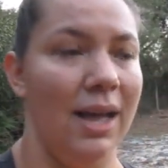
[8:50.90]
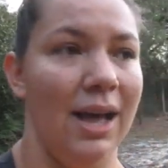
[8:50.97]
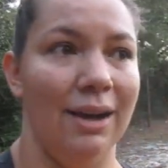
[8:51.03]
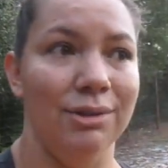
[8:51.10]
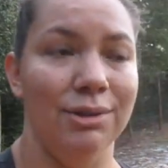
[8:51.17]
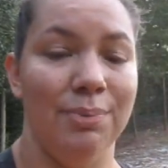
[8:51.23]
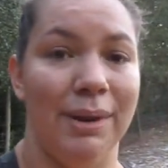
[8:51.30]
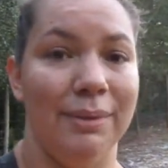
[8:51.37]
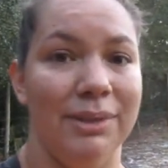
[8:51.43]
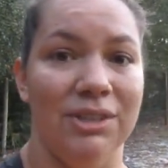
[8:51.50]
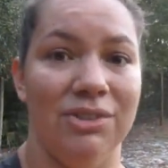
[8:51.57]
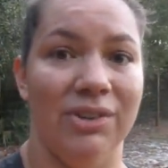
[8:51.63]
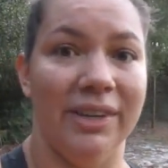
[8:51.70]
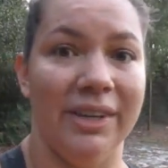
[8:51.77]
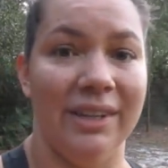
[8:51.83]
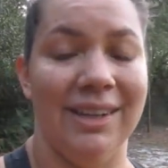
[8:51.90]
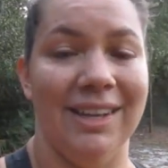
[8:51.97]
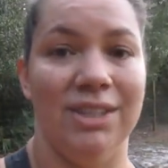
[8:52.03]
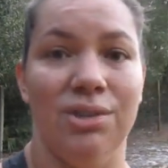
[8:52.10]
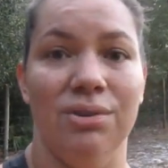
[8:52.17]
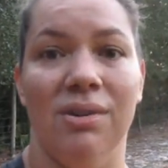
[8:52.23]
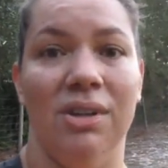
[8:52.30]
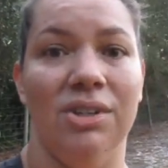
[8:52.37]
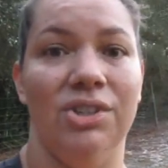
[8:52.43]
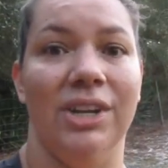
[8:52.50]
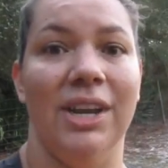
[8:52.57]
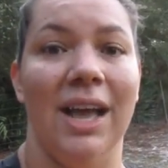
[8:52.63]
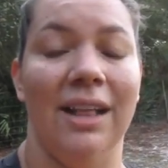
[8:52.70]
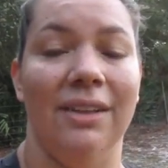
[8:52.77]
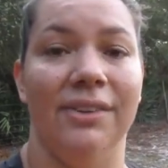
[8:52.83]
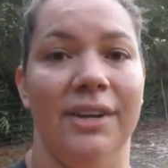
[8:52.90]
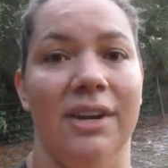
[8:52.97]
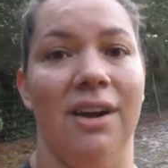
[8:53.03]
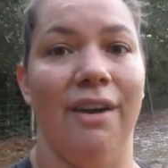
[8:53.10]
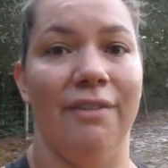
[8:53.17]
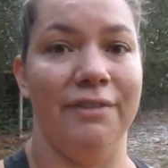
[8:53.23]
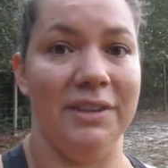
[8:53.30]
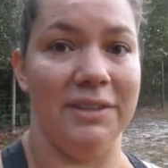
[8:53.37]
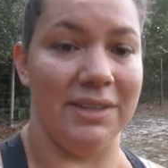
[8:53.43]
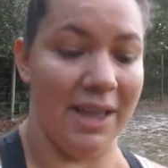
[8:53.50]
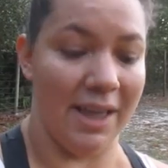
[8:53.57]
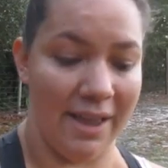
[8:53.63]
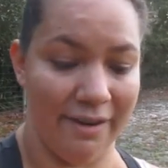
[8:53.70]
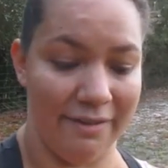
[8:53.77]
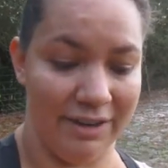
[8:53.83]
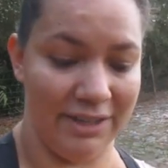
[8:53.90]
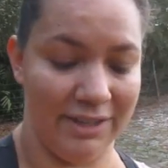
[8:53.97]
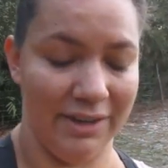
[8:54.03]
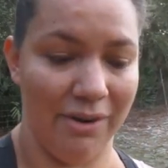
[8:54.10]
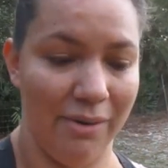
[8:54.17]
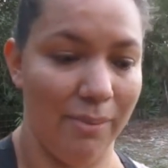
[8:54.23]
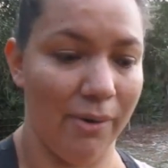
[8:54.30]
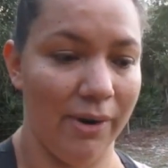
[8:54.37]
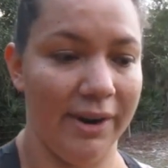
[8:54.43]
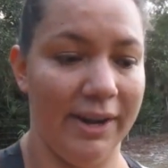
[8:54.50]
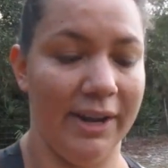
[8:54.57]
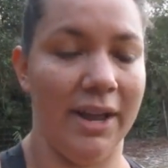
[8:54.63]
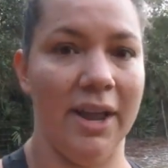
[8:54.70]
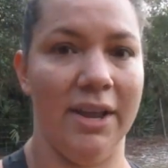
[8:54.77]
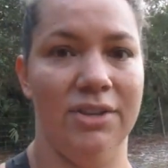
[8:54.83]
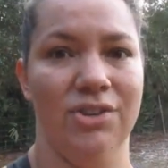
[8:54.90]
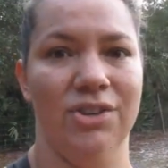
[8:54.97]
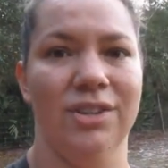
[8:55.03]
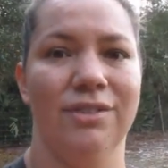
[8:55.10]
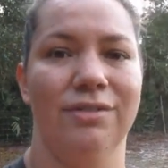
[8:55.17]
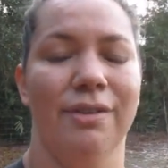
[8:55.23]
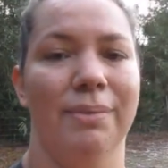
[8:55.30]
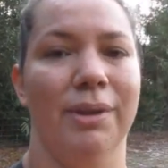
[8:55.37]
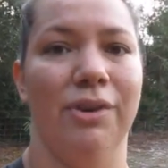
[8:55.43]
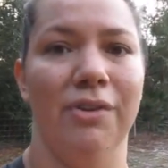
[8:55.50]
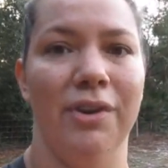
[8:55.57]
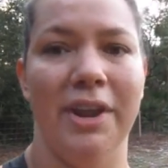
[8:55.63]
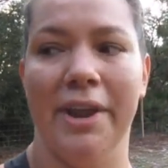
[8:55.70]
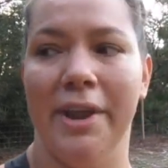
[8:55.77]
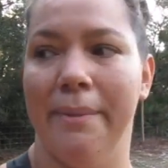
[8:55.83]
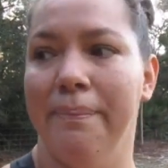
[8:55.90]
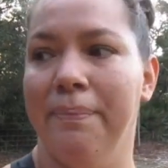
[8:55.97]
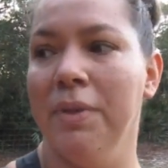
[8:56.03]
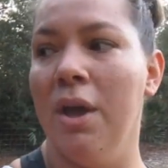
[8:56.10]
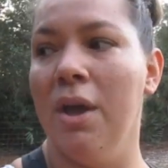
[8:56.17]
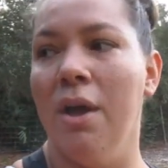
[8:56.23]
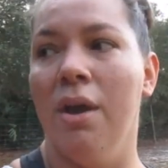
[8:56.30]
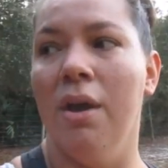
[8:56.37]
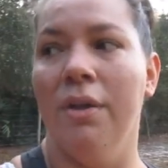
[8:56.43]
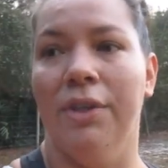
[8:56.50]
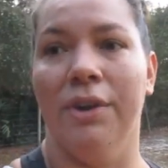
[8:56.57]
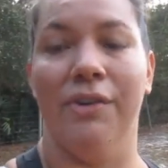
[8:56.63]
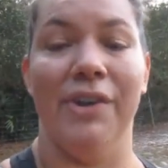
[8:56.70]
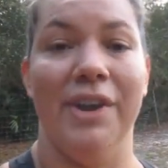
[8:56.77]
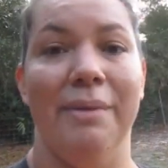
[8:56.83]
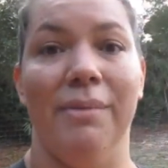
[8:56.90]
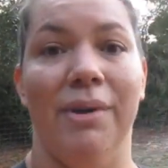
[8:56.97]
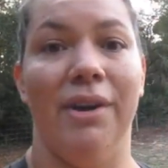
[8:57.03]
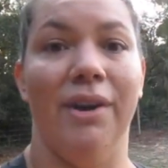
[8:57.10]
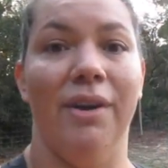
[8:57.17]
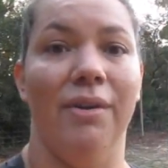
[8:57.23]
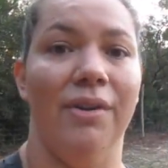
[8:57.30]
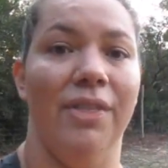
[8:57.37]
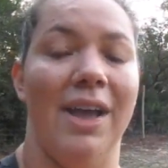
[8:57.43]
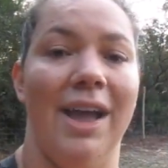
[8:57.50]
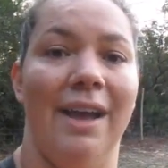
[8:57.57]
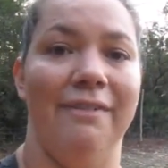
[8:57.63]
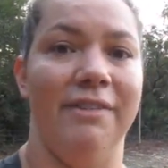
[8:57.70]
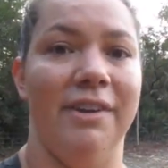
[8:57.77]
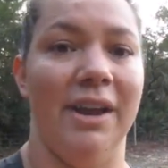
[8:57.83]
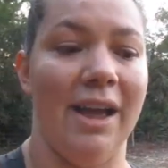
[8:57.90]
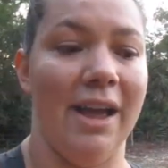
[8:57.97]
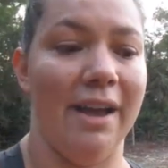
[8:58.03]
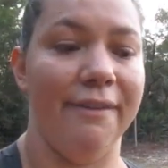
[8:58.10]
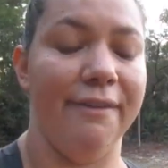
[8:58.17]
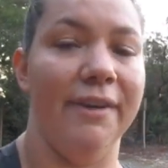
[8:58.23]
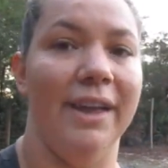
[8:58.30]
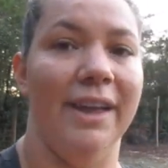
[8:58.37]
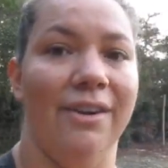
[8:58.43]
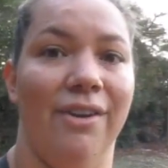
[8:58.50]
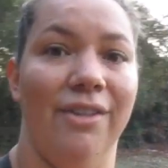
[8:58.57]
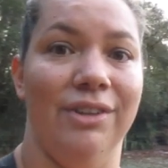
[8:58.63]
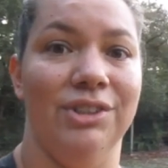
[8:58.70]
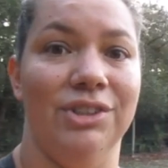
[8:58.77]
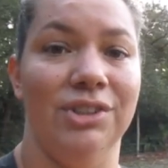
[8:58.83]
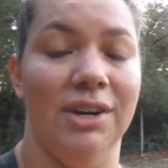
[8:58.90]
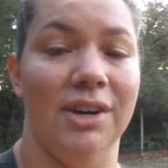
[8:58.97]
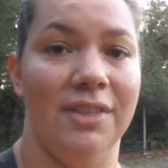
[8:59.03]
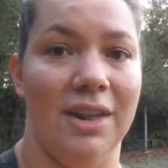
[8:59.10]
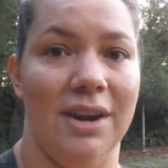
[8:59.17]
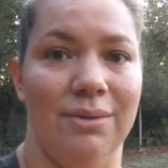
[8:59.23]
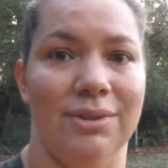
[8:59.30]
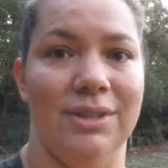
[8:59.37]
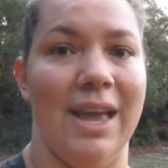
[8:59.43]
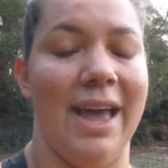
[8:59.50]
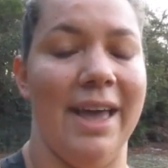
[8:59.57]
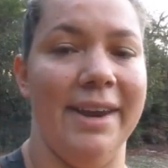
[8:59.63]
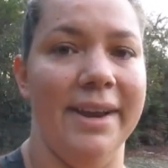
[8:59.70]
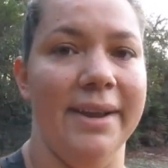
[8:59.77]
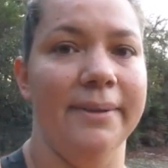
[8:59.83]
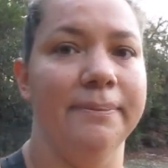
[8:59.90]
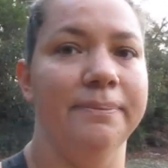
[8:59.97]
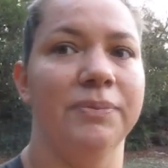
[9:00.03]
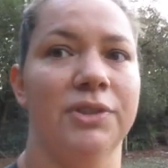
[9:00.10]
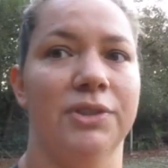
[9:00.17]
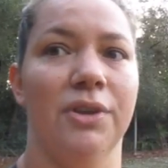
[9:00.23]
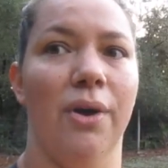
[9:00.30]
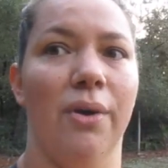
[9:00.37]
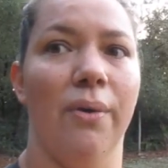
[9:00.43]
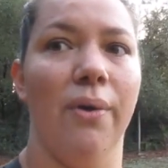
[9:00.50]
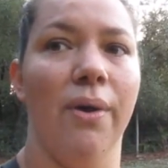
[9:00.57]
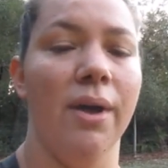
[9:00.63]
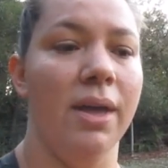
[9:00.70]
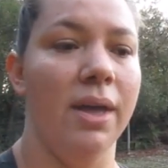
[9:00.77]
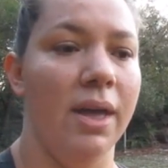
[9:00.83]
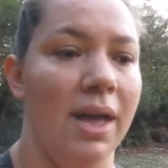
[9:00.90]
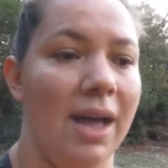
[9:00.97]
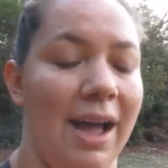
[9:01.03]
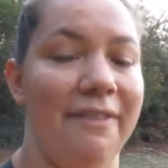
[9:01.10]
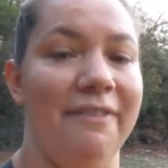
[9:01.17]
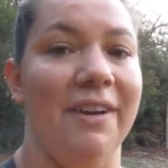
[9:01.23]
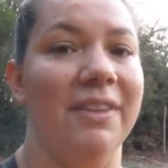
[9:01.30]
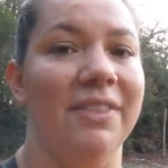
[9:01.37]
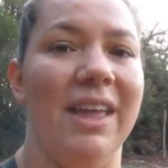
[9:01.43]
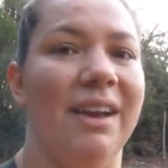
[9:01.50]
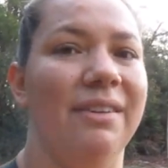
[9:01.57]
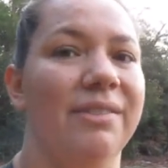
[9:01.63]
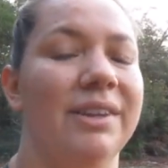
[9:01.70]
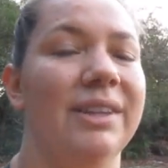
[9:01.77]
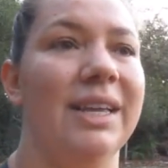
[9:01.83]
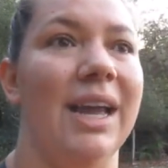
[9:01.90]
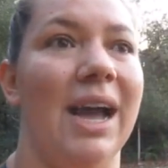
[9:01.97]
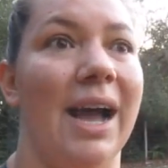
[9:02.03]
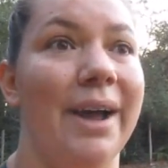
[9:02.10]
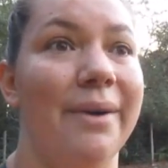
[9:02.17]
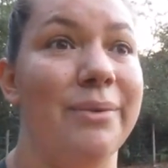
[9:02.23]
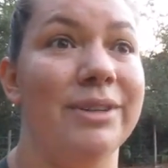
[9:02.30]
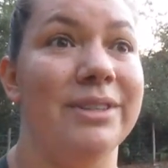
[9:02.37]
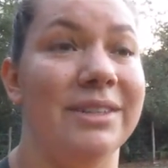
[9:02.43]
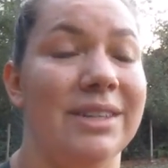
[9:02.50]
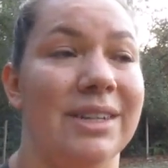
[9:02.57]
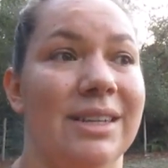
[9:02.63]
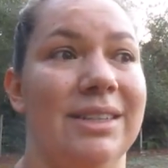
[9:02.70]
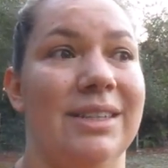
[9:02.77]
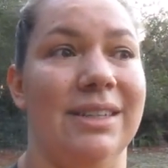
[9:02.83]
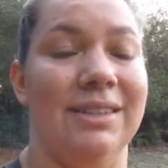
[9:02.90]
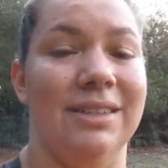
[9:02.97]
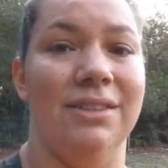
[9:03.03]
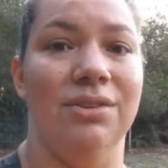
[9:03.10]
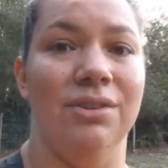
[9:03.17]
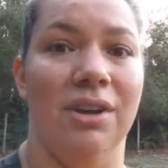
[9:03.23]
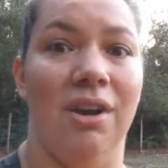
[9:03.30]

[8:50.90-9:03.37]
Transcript: I was probably drinking like 200 calorie coffees every single morning just from the cream, the creamer or the half and half and all the sugar that I was adding. So I found that really I wasn't addicted to